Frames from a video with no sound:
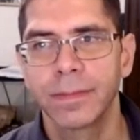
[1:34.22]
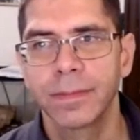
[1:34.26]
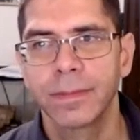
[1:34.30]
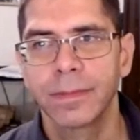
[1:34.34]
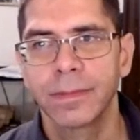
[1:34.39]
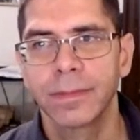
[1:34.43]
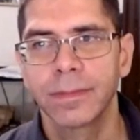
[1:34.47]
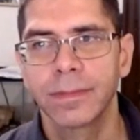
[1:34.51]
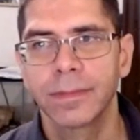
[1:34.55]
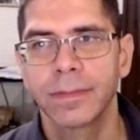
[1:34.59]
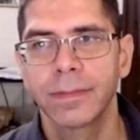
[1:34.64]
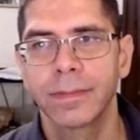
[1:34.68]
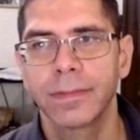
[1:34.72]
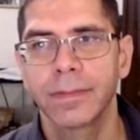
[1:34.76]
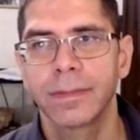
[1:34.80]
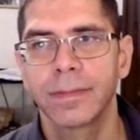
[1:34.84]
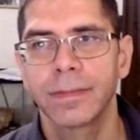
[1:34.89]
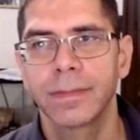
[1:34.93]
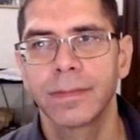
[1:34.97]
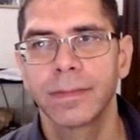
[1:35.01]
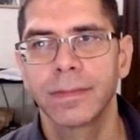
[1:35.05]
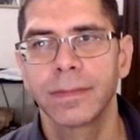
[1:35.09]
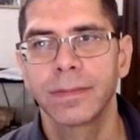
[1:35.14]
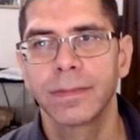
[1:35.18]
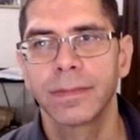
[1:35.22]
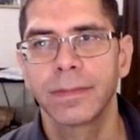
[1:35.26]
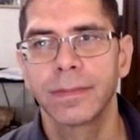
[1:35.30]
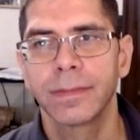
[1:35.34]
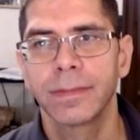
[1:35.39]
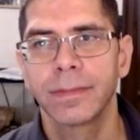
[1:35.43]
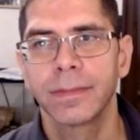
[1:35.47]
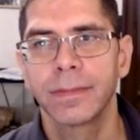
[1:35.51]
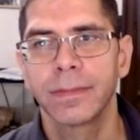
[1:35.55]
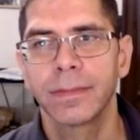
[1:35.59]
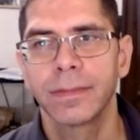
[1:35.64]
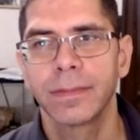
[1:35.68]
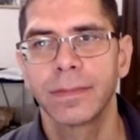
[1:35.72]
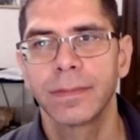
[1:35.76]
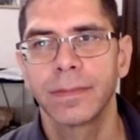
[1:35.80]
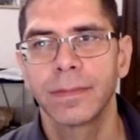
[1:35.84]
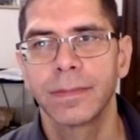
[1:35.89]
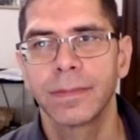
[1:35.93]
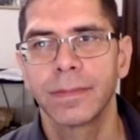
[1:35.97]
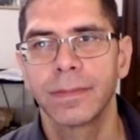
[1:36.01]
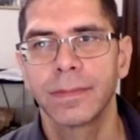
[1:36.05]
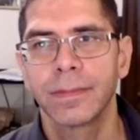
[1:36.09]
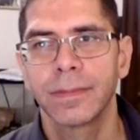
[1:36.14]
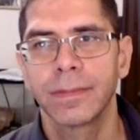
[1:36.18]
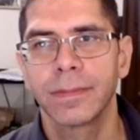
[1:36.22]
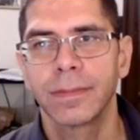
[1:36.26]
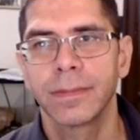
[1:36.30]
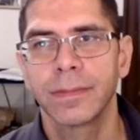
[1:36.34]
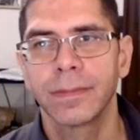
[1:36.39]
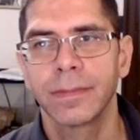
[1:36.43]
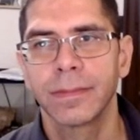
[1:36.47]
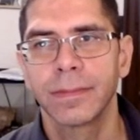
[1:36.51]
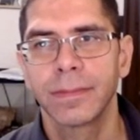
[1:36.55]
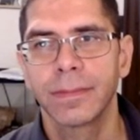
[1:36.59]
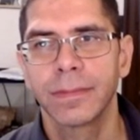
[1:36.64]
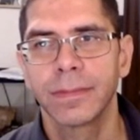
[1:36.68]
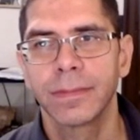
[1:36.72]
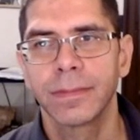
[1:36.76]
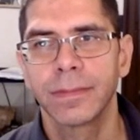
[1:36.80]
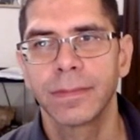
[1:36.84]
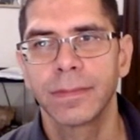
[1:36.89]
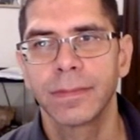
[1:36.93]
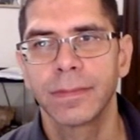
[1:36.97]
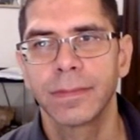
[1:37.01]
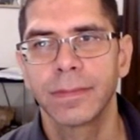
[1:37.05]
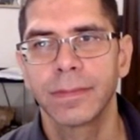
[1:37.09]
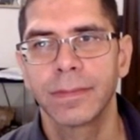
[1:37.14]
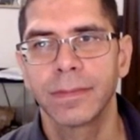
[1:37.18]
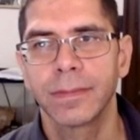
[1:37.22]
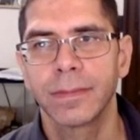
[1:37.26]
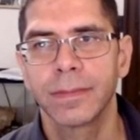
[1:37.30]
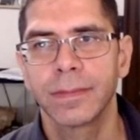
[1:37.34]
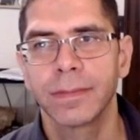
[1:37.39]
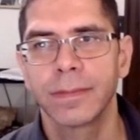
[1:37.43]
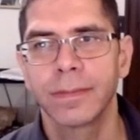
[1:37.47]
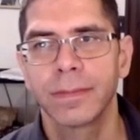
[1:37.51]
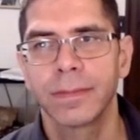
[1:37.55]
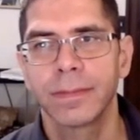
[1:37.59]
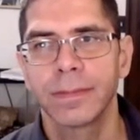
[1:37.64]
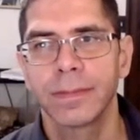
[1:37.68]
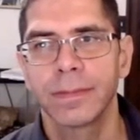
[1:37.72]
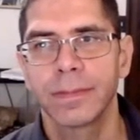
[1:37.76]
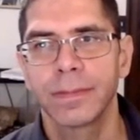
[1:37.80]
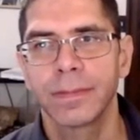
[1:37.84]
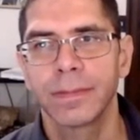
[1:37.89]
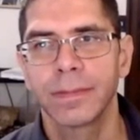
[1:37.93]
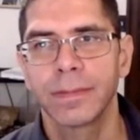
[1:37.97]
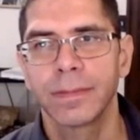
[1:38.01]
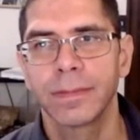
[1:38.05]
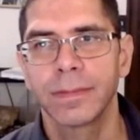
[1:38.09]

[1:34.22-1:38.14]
The person shown says nothing.